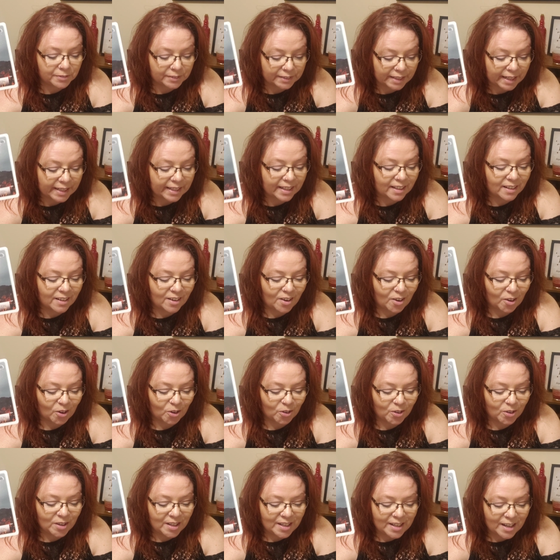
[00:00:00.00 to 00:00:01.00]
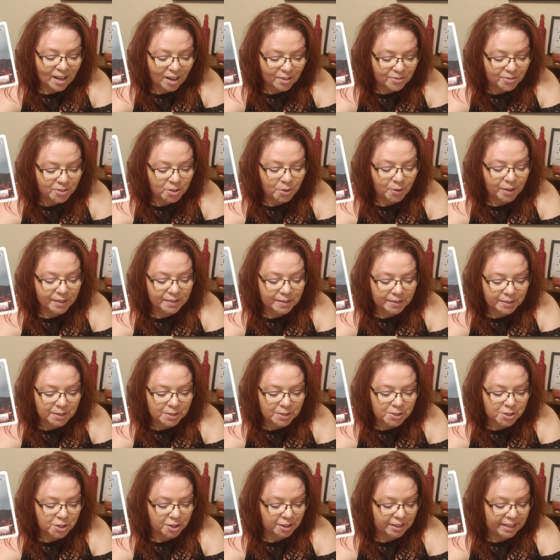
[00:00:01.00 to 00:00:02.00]
letting go, of knowing that the
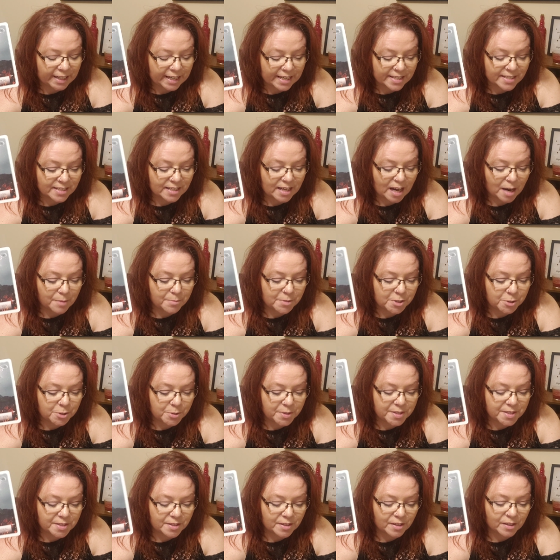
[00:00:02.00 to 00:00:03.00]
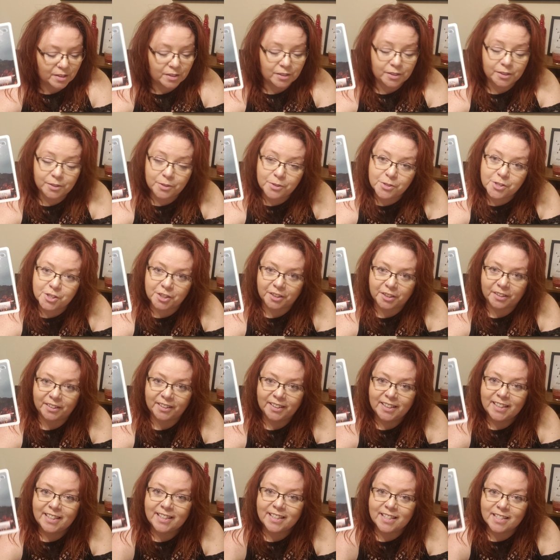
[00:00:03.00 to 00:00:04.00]
journey has come to its conclusion,
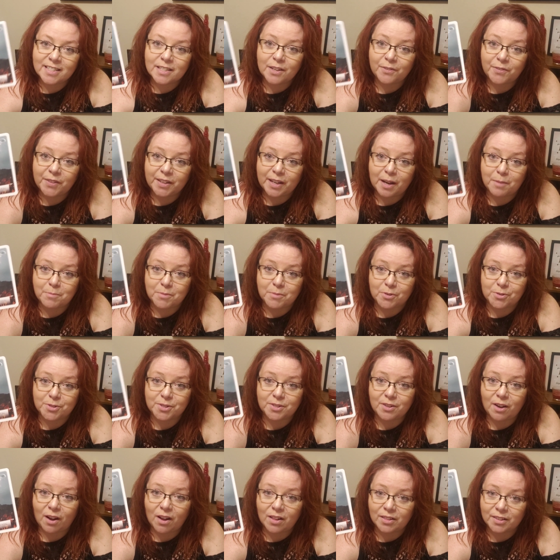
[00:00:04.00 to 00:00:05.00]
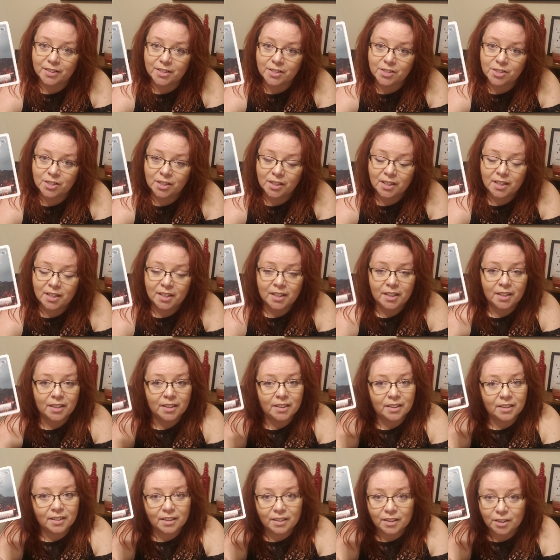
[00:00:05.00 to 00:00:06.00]
is of the utmost knowledge.
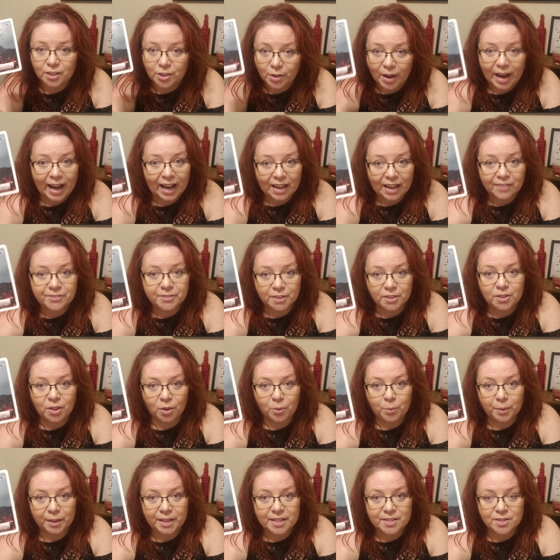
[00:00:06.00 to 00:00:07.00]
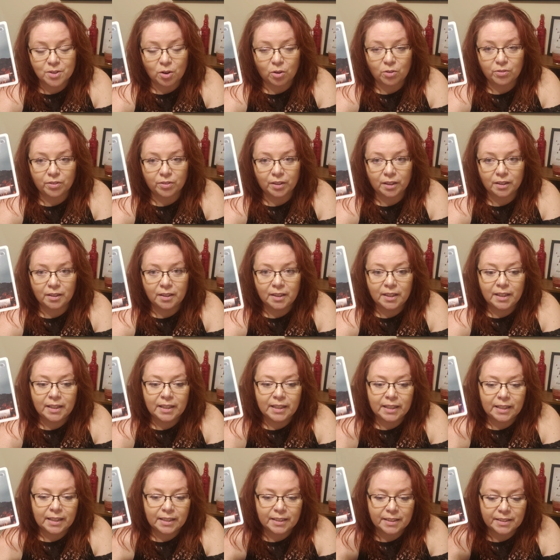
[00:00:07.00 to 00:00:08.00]
You have to know when it's over.
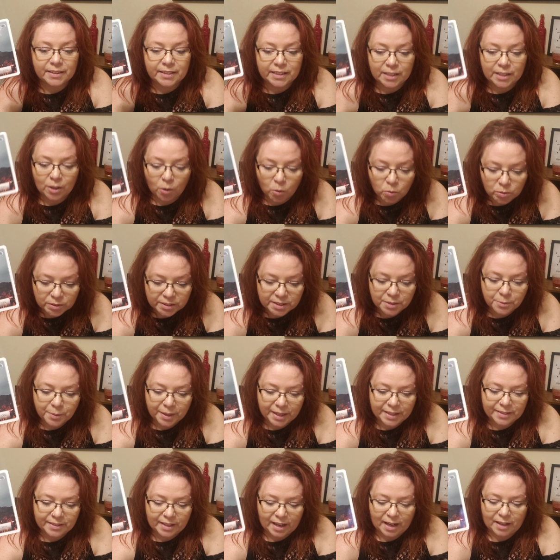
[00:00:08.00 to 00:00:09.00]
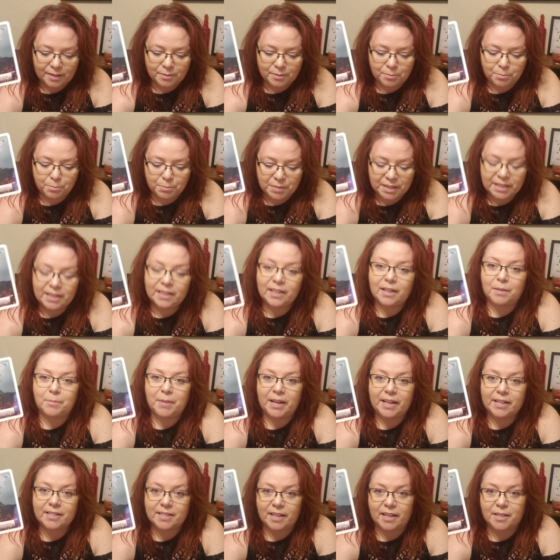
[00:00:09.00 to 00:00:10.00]
The only way that me and
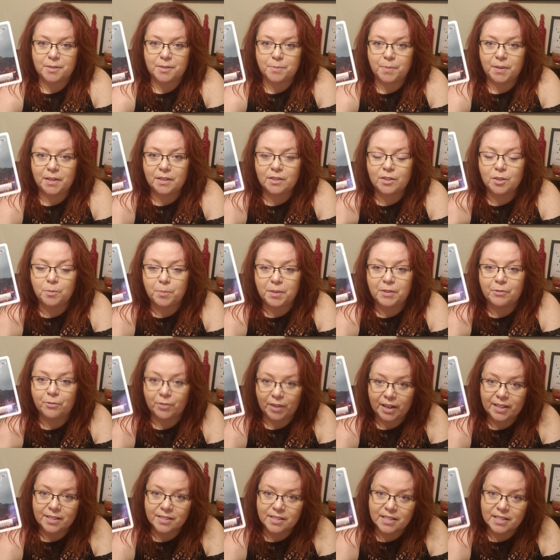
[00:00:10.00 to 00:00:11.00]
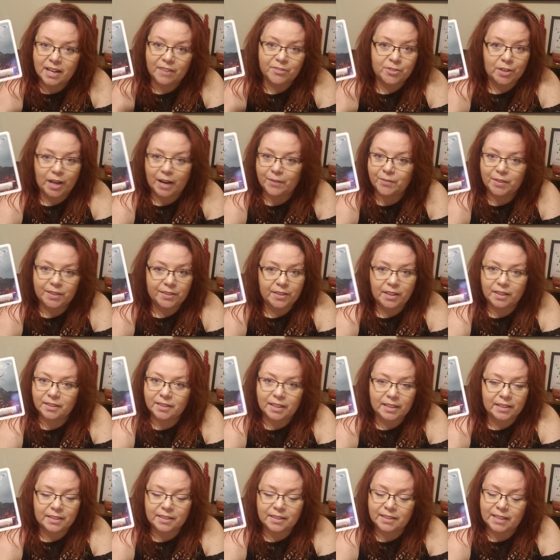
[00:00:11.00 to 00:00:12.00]
my ex-husband could be friends after everything
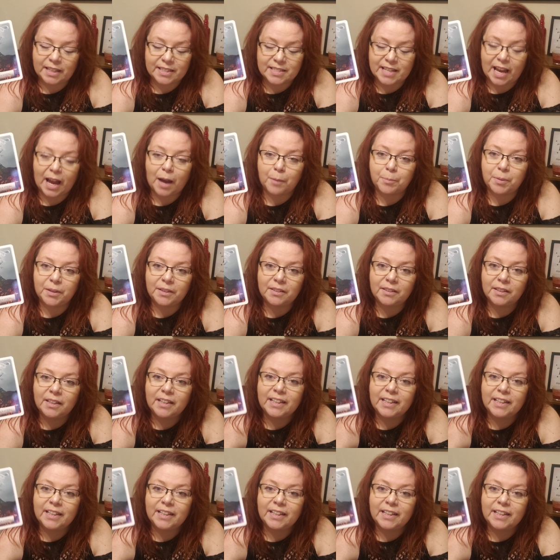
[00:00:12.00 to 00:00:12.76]
that's happened